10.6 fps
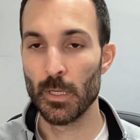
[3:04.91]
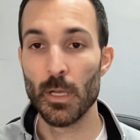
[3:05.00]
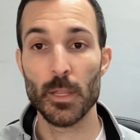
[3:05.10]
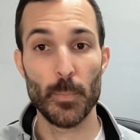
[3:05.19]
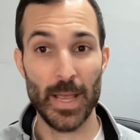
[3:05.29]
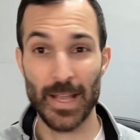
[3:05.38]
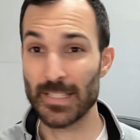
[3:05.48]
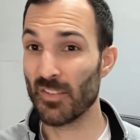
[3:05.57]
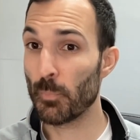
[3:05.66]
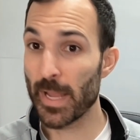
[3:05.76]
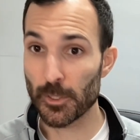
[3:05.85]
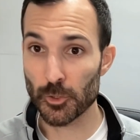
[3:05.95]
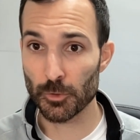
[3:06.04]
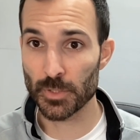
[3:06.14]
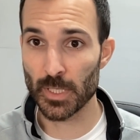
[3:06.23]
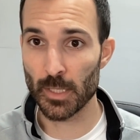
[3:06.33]
The pads have
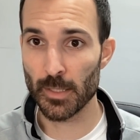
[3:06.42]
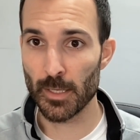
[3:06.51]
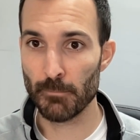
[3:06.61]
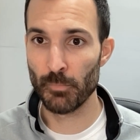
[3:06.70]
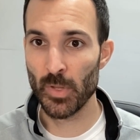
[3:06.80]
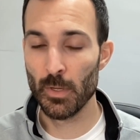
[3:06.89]
pictures on them.